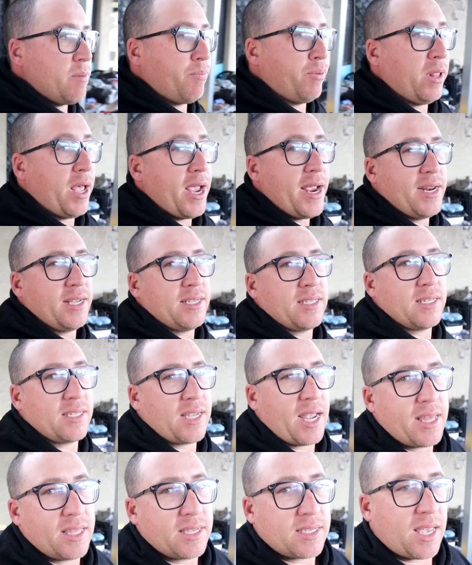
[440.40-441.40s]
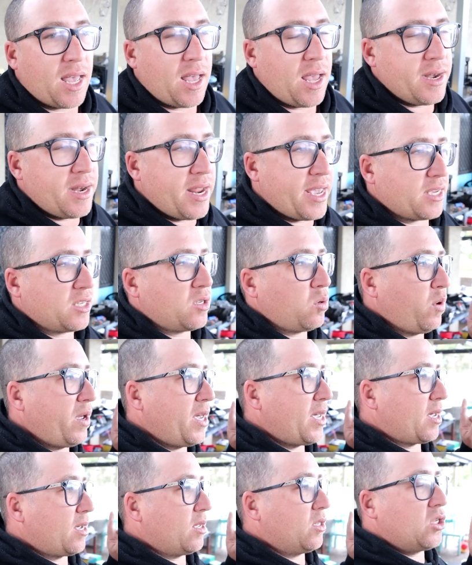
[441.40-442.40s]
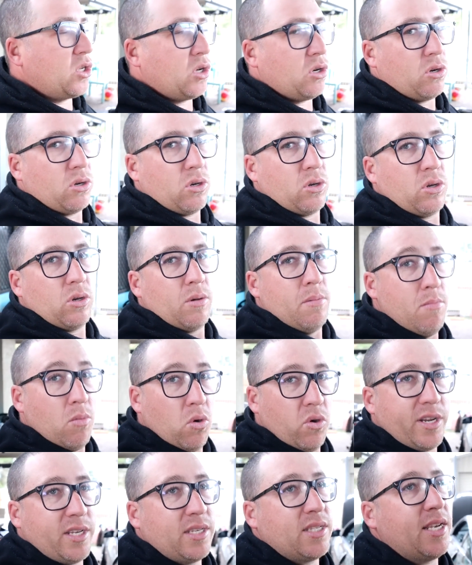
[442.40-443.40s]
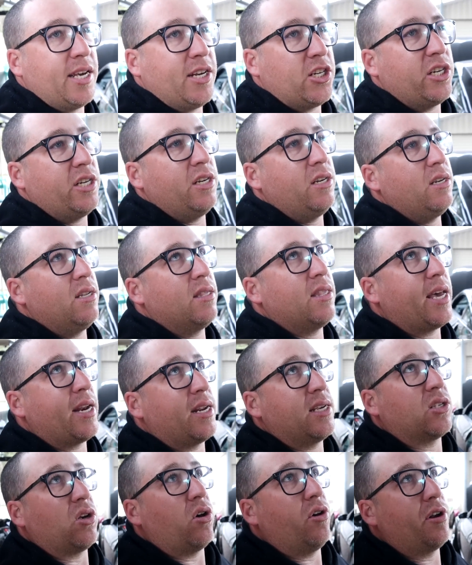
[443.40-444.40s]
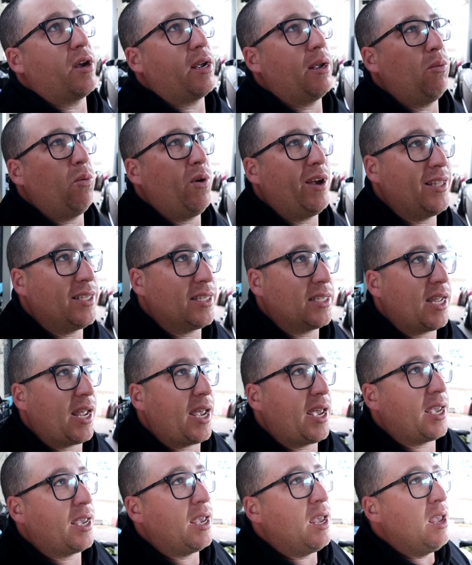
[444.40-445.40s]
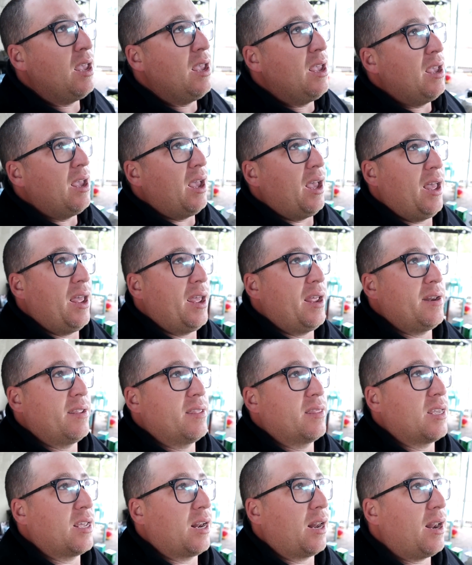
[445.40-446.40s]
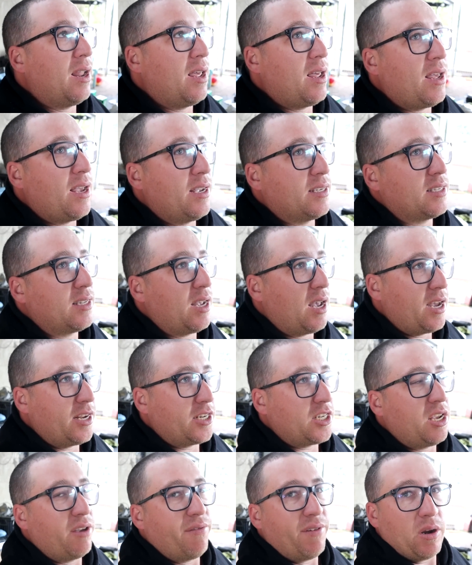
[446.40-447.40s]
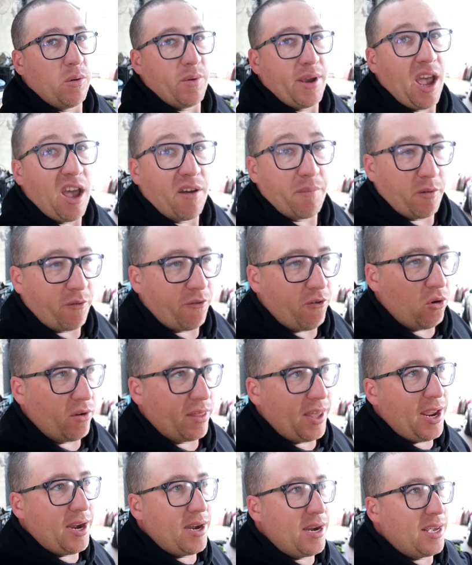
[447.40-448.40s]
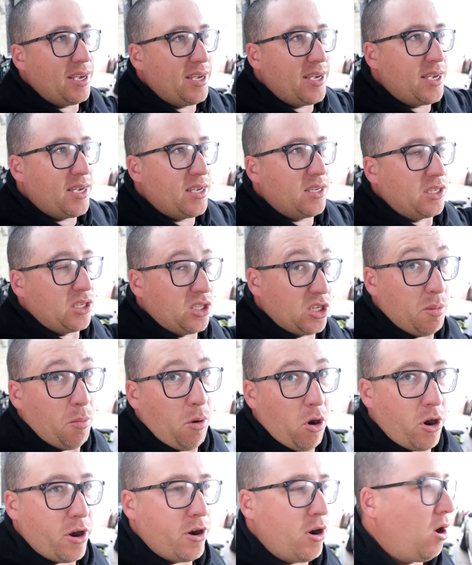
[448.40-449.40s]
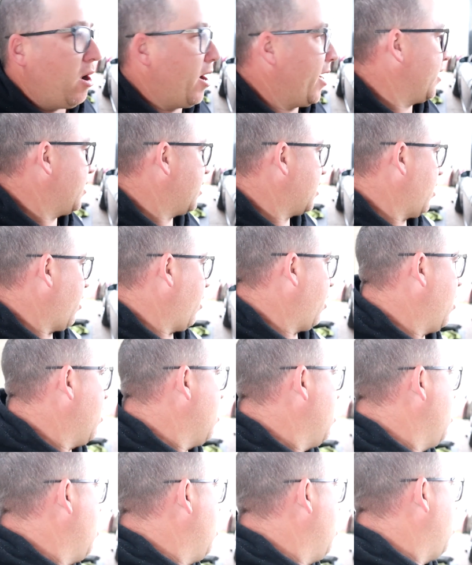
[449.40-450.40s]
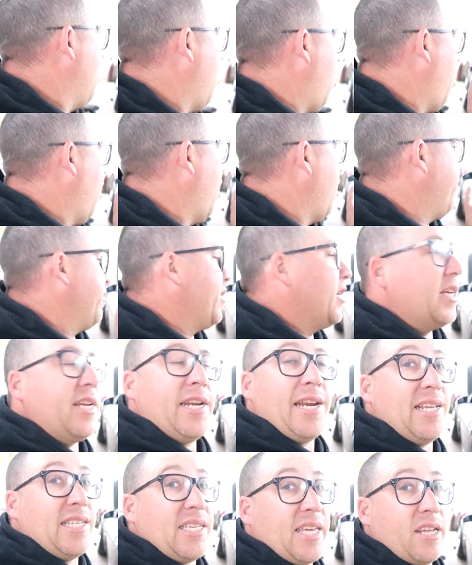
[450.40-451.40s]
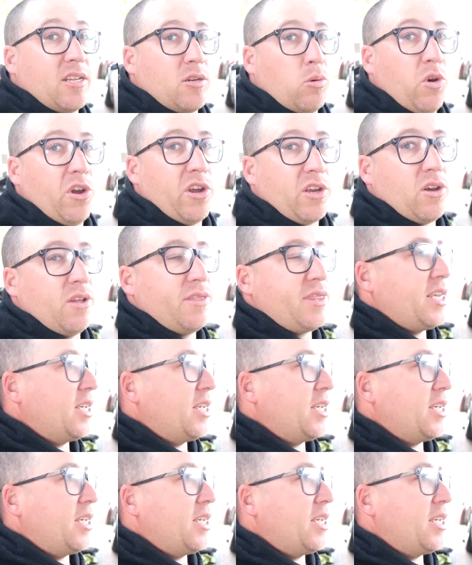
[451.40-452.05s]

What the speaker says: the plan is to take this car next week to morning session. That is on a Wednesday, and the last Archie event we have before then is tomorrow night. So I really need to get to work on